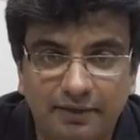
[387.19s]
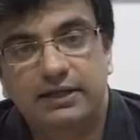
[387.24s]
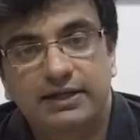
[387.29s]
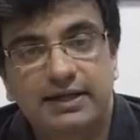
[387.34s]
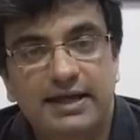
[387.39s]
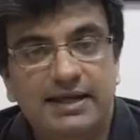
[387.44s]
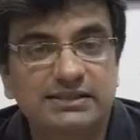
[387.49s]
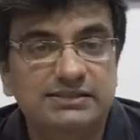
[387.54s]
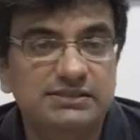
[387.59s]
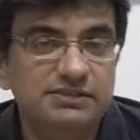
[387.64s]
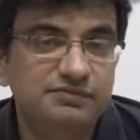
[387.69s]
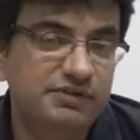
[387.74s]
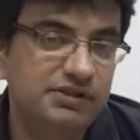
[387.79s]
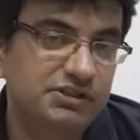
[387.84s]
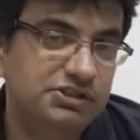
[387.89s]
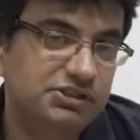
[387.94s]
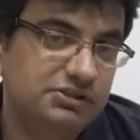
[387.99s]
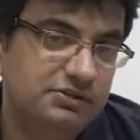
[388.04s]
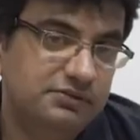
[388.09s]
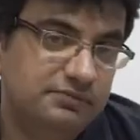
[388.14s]
The next
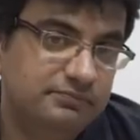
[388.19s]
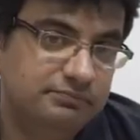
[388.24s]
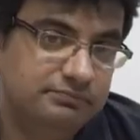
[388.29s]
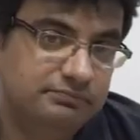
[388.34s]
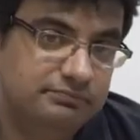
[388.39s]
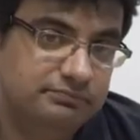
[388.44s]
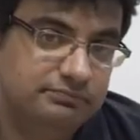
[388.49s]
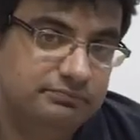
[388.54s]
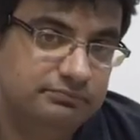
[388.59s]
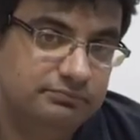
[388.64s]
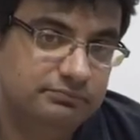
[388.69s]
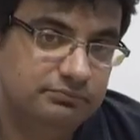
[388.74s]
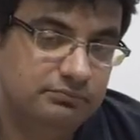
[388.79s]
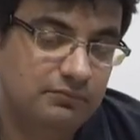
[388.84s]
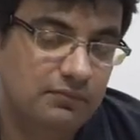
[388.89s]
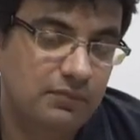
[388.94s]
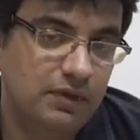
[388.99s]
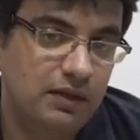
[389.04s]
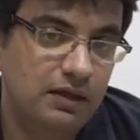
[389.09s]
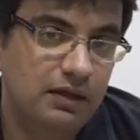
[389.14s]
feature
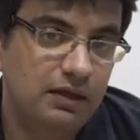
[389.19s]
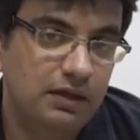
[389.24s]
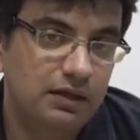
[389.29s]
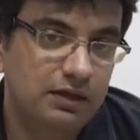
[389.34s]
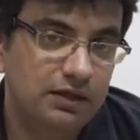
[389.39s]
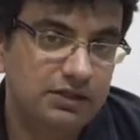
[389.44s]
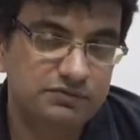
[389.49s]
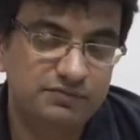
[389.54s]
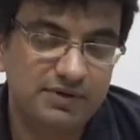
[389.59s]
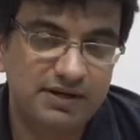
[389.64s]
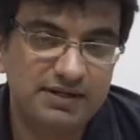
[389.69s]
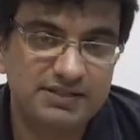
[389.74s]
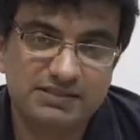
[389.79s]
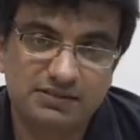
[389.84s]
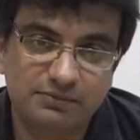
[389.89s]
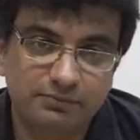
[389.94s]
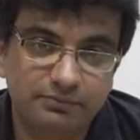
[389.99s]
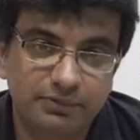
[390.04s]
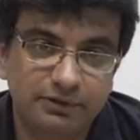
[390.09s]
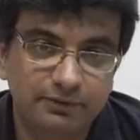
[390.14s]
is very
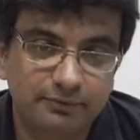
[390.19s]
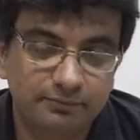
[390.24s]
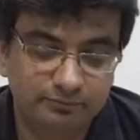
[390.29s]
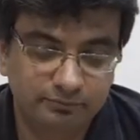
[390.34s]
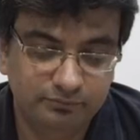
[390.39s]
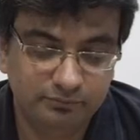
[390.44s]
simple.